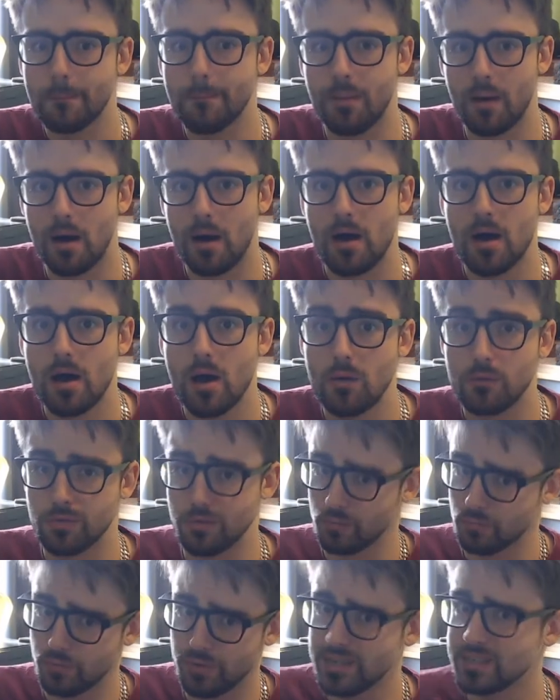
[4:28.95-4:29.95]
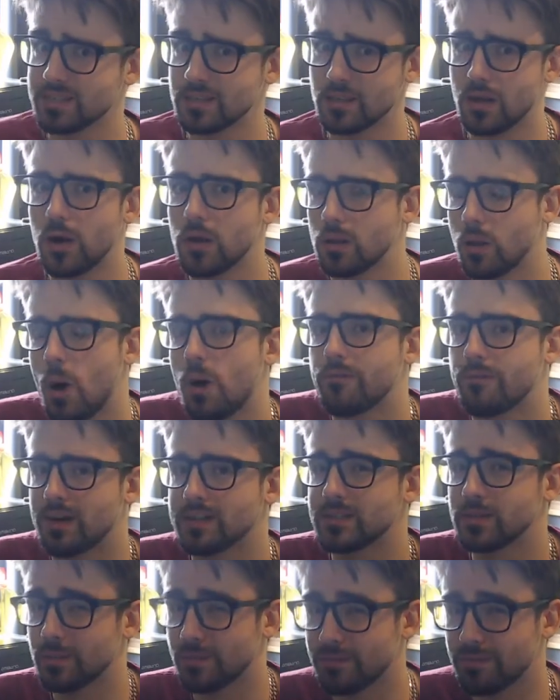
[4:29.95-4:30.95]
but the reason that a lot of
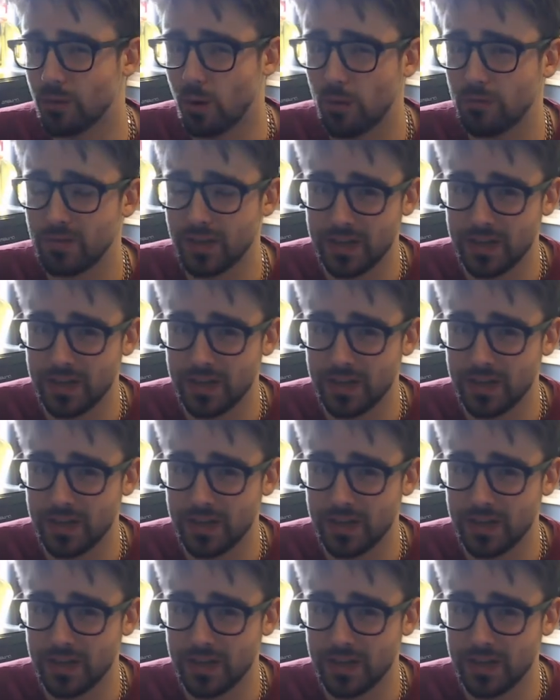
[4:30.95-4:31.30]
us are involved